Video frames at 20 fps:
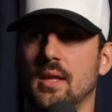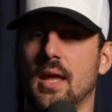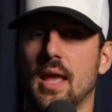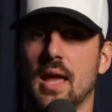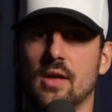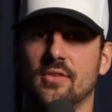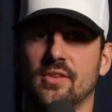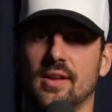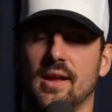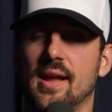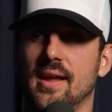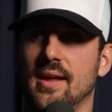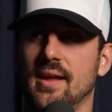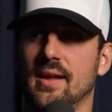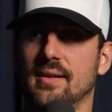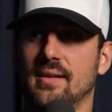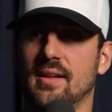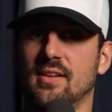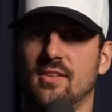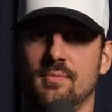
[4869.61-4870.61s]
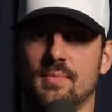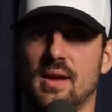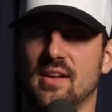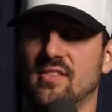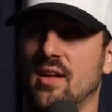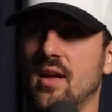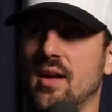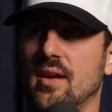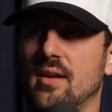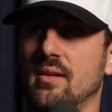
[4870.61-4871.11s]
Yeah, I was like, this is
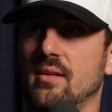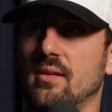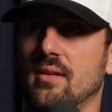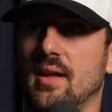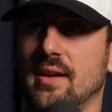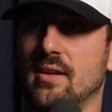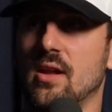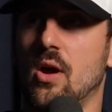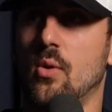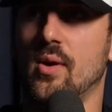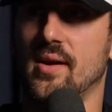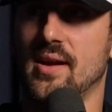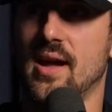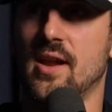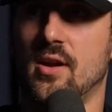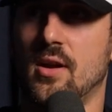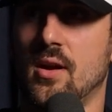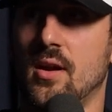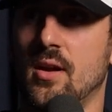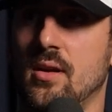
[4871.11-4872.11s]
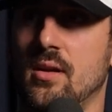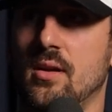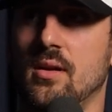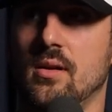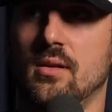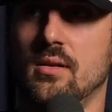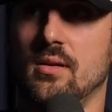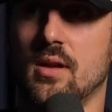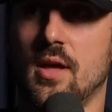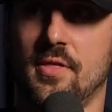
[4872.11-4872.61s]
my sign. Like no one got hurt,
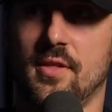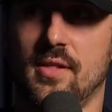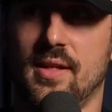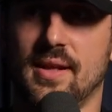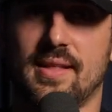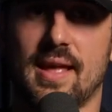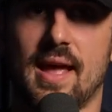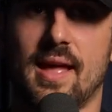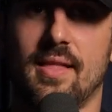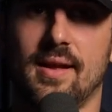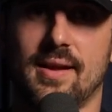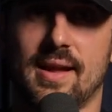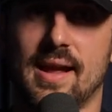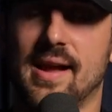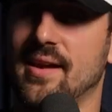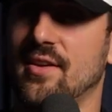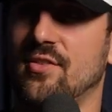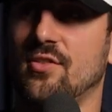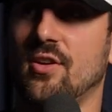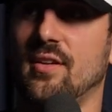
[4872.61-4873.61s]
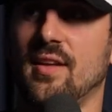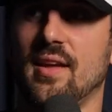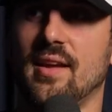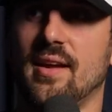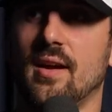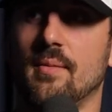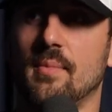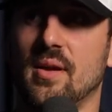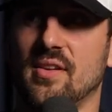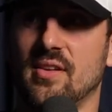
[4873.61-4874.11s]
nothing like that. Like I gotta start
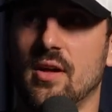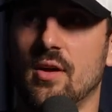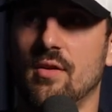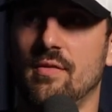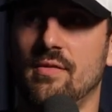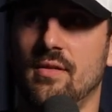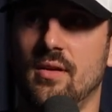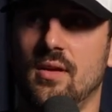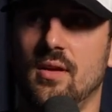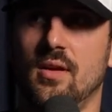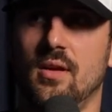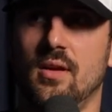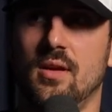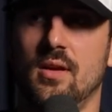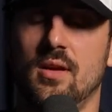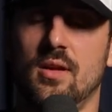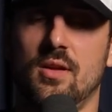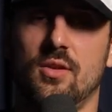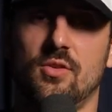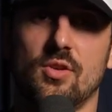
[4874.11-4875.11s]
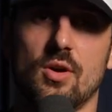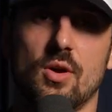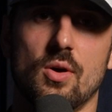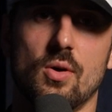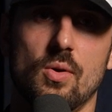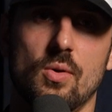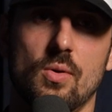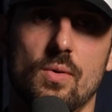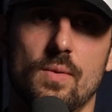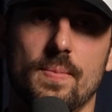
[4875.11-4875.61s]
taking care of myself.
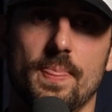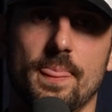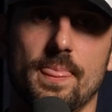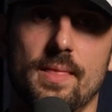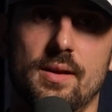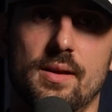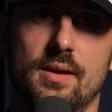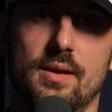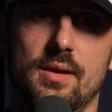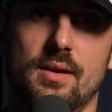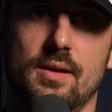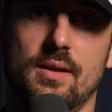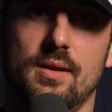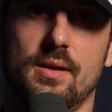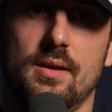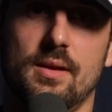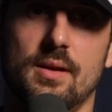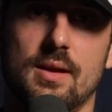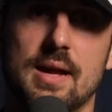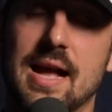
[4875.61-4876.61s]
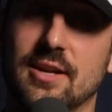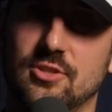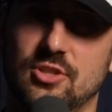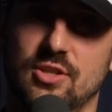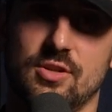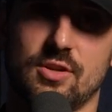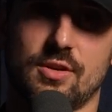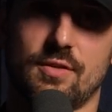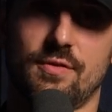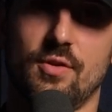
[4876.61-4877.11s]
So I
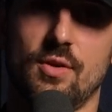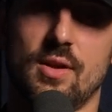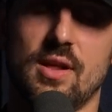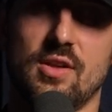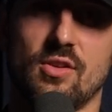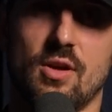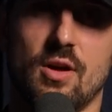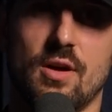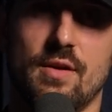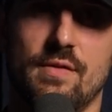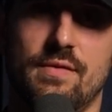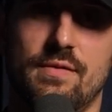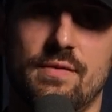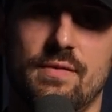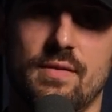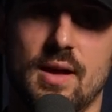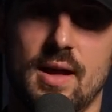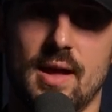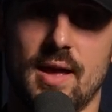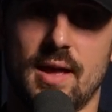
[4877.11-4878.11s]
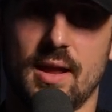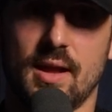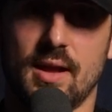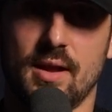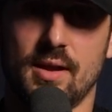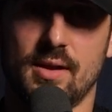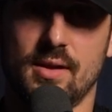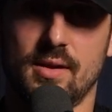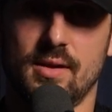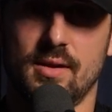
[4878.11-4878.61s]
actually took a few days off.
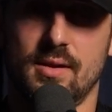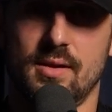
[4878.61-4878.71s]
I've